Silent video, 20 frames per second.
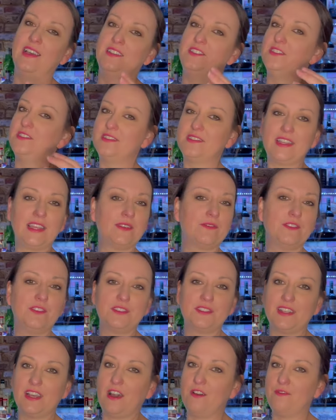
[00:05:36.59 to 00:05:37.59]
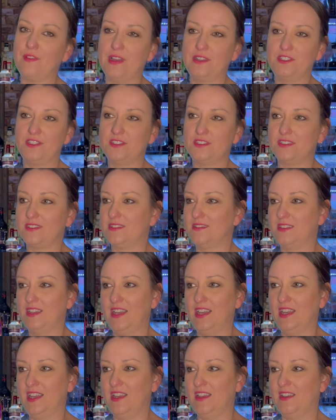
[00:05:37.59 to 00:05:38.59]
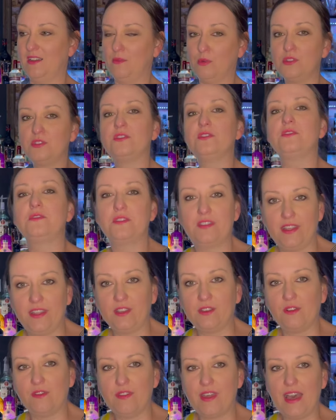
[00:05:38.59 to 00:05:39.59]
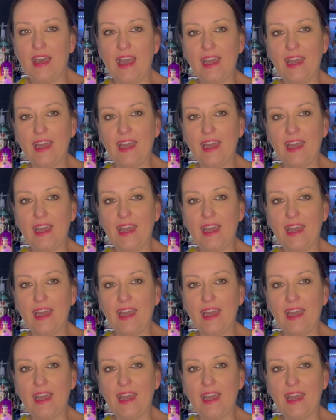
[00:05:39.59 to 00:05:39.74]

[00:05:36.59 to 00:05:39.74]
Just think for yourself and just what do you think of that?